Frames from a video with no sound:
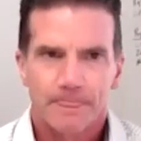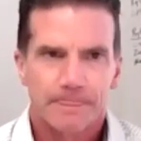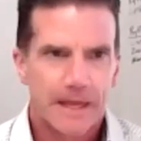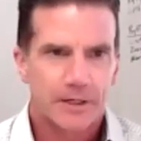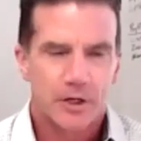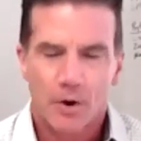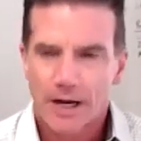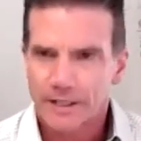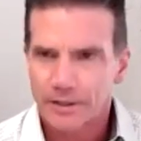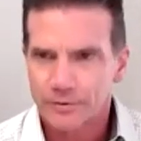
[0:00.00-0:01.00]
They know
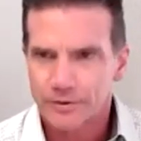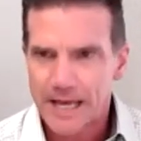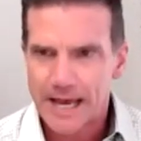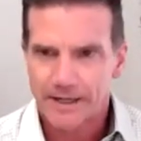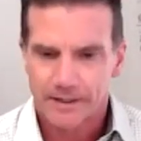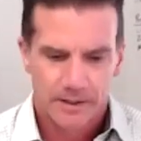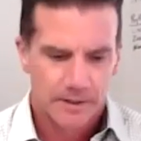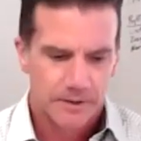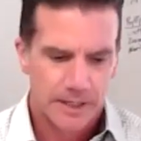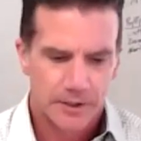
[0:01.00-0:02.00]
how to use debt.
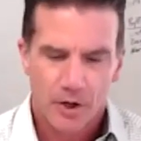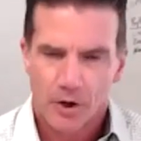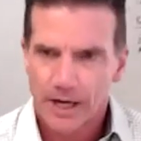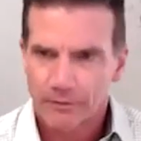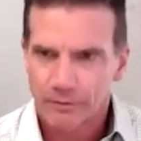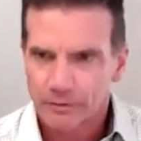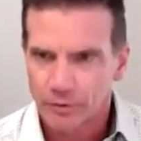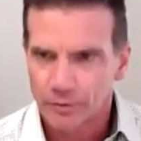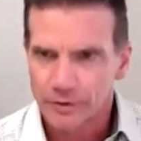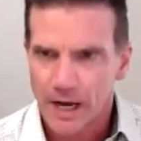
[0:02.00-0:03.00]
They know how to
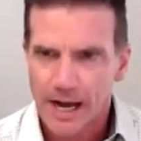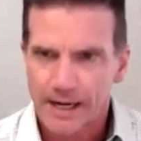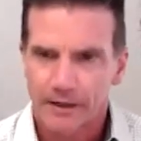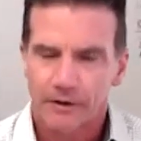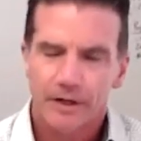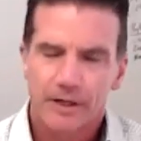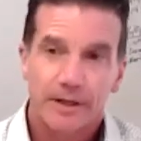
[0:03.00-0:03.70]
recruit and hire.